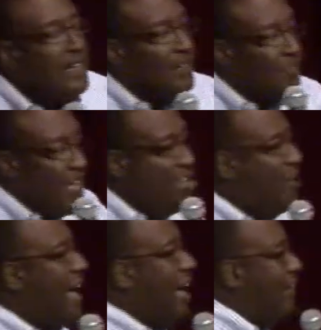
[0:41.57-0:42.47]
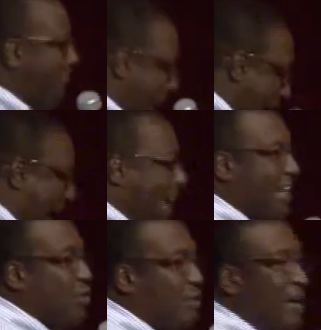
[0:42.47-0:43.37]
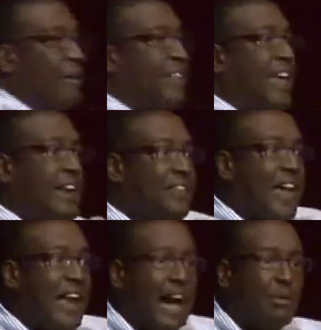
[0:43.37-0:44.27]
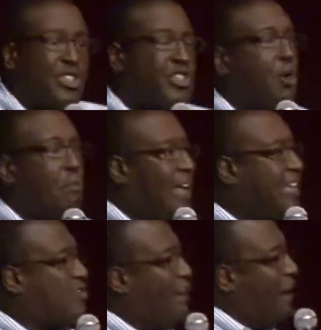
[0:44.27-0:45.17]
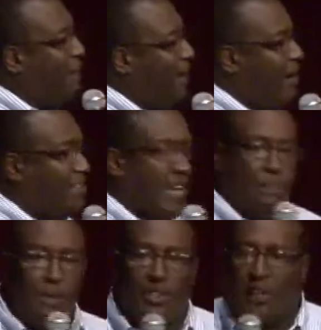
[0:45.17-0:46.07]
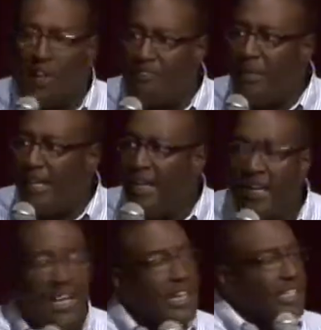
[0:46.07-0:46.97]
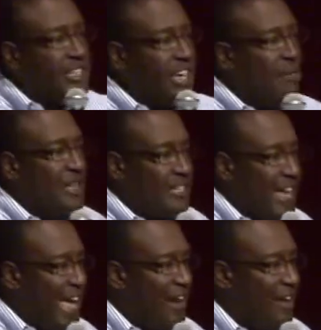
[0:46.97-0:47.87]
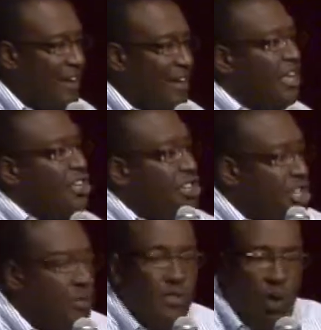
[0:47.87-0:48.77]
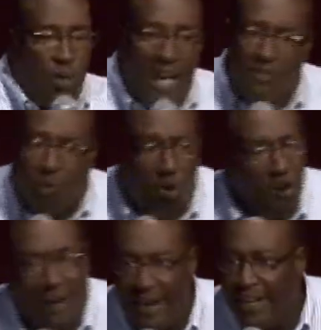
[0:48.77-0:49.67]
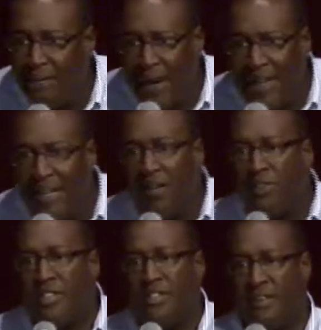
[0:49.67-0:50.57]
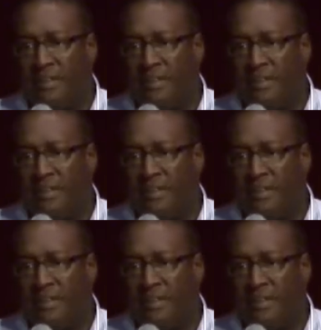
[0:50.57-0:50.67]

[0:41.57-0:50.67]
the thing you got that I had to remember that, that I was so blessed by my parents, people that love me, to tell me is that you don't have to worry about anybody else.